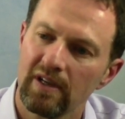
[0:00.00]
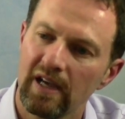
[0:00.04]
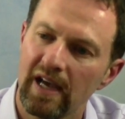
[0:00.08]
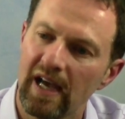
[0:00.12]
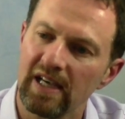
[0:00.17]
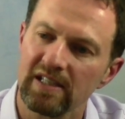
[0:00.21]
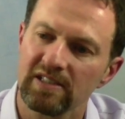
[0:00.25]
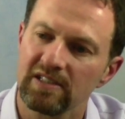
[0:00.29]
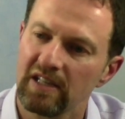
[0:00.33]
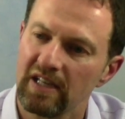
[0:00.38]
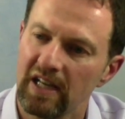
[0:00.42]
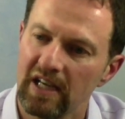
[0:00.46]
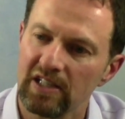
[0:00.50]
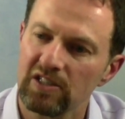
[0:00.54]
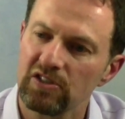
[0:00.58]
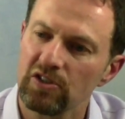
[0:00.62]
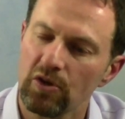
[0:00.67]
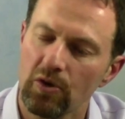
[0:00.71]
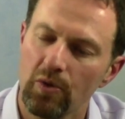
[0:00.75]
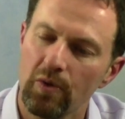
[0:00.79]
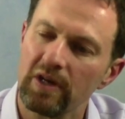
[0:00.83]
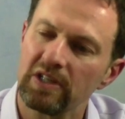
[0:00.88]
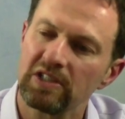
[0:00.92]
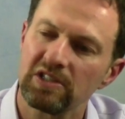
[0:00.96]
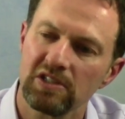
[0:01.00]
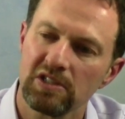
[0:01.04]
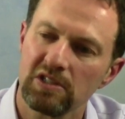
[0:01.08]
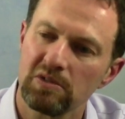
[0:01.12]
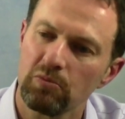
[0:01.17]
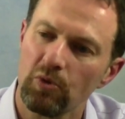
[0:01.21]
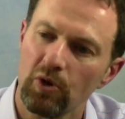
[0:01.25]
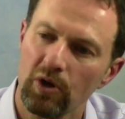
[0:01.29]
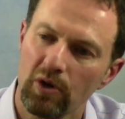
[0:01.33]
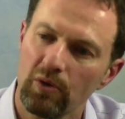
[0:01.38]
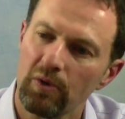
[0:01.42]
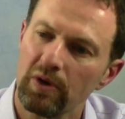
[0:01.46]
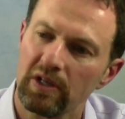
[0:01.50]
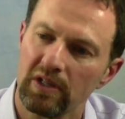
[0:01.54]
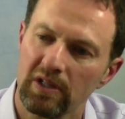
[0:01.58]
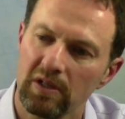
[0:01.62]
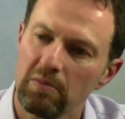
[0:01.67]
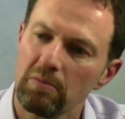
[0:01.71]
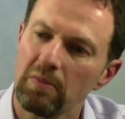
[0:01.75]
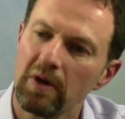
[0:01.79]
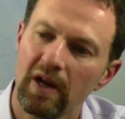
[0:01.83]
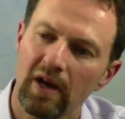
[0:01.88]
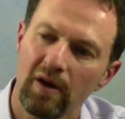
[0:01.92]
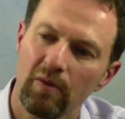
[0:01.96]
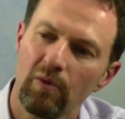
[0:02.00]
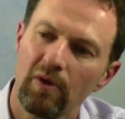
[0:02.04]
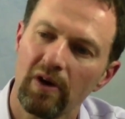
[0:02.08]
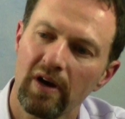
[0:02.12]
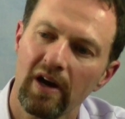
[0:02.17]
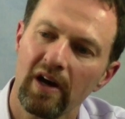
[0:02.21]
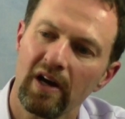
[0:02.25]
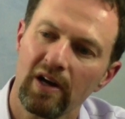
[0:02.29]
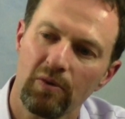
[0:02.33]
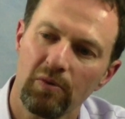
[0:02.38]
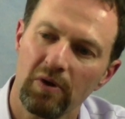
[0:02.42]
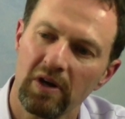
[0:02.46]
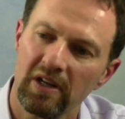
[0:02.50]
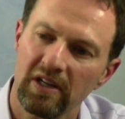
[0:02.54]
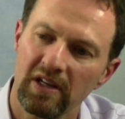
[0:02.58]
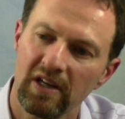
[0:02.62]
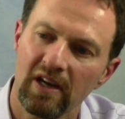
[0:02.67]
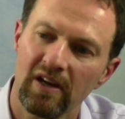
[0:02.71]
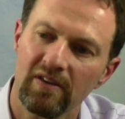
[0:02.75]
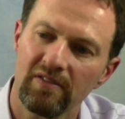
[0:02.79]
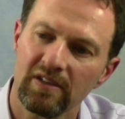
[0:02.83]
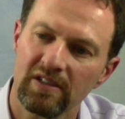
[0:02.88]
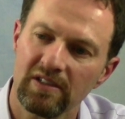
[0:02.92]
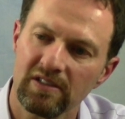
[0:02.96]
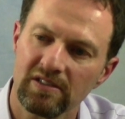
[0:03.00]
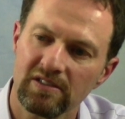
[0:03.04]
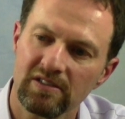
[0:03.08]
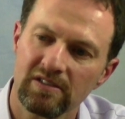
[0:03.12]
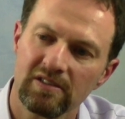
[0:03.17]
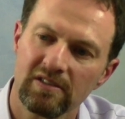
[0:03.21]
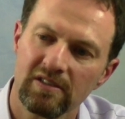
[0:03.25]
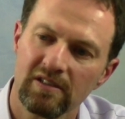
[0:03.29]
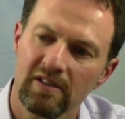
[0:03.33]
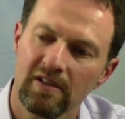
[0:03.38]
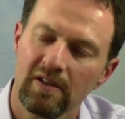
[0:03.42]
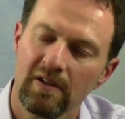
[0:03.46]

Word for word: ask and answer questions more quickly, but I want high quality evidence.